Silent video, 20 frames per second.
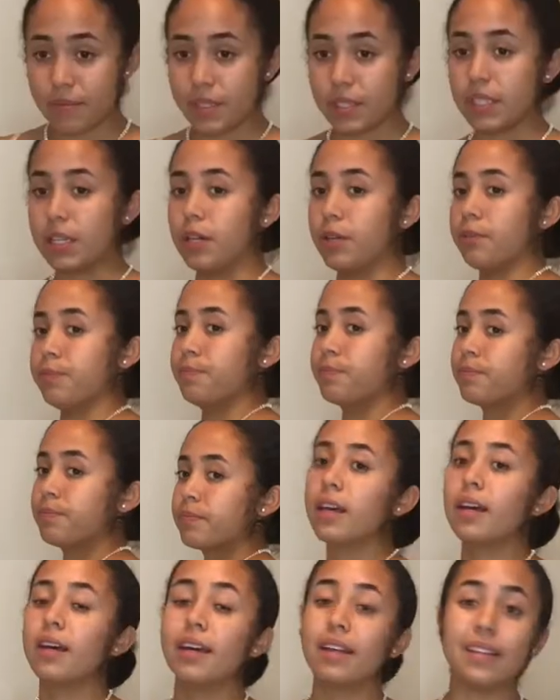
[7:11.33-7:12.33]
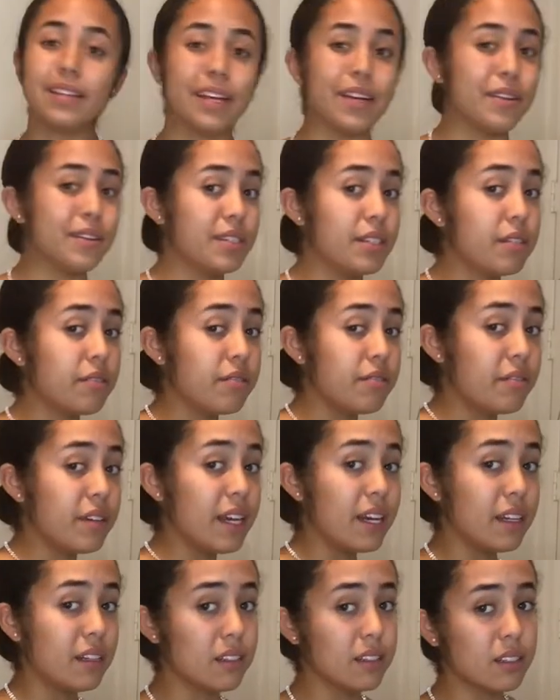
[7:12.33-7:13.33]
So there's the
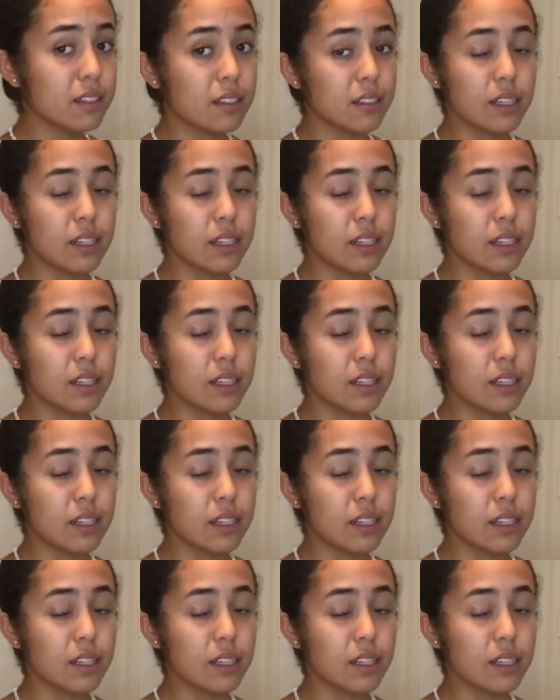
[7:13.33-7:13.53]
fit,